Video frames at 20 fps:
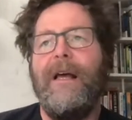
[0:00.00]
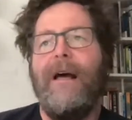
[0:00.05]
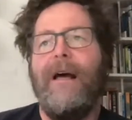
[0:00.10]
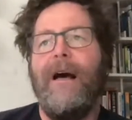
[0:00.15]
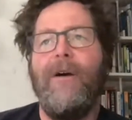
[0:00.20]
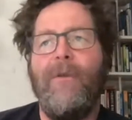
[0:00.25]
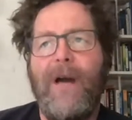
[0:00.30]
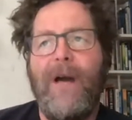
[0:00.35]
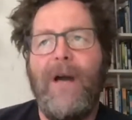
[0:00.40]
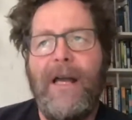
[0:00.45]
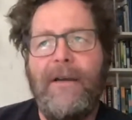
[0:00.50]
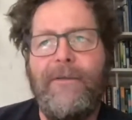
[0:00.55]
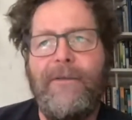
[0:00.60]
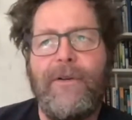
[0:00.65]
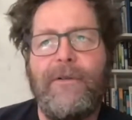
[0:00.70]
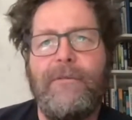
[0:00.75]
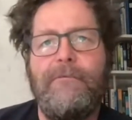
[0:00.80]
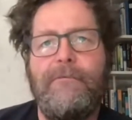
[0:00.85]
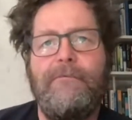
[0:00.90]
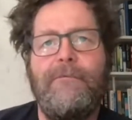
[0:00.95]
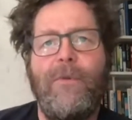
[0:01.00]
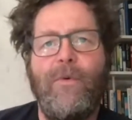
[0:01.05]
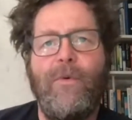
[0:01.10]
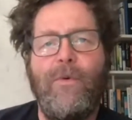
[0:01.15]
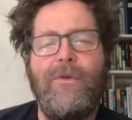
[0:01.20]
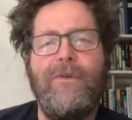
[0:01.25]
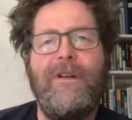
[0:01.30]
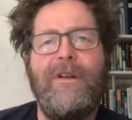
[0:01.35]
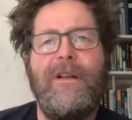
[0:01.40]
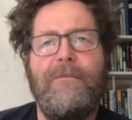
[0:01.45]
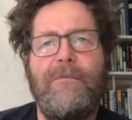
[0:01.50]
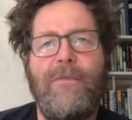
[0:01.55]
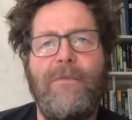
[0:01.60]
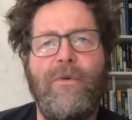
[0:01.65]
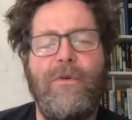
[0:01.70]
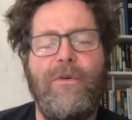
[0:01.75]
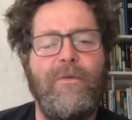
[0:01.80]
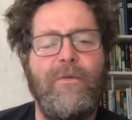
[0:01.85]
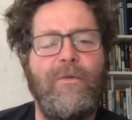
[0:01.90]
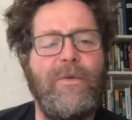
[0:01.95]
However, more and
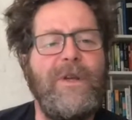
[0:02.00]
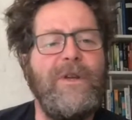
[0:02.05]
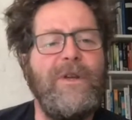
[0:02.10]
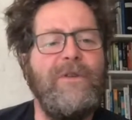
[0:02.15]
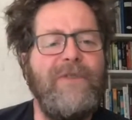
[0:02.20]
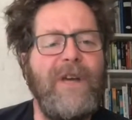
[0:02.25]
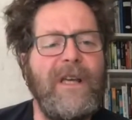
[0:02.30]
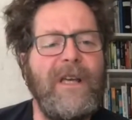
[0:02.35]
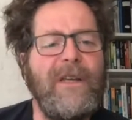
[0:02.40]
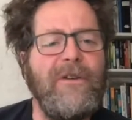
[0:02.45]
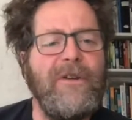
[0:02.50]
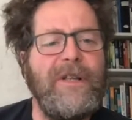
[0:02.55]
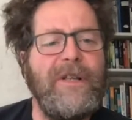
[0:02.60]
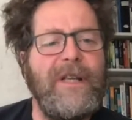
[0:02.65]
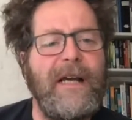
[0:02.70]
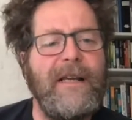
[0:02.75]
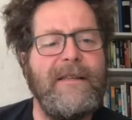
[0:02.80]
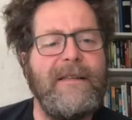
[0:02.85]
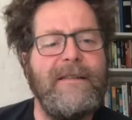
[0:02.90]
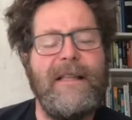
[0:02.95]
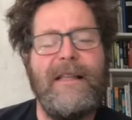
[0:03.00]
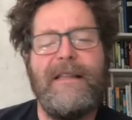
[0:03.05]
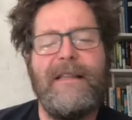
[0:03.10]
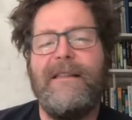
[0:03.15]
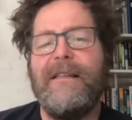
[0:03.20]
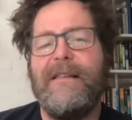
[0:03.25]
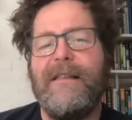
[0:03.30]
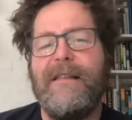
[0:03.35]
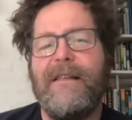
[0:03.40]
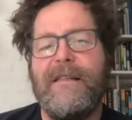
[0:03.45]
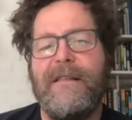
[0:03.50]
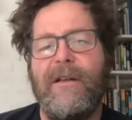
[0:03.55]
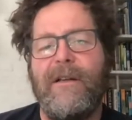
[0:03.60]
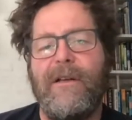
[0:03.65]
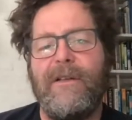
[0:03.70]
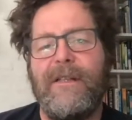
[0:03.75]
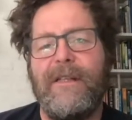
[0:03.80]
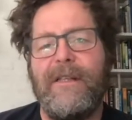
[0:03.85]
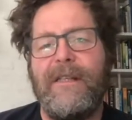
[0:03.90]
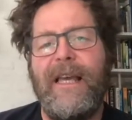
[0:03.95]
more we recognize that this is
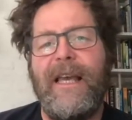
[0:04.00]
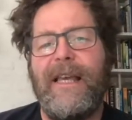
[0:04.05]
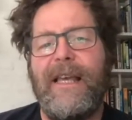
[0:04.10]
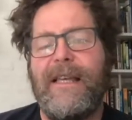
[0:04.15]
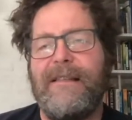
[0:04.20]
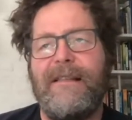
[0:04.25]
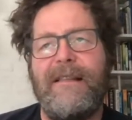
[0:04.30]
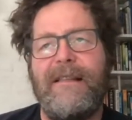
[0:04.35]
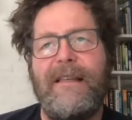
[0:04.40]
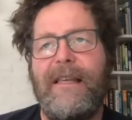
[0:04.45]
not the case.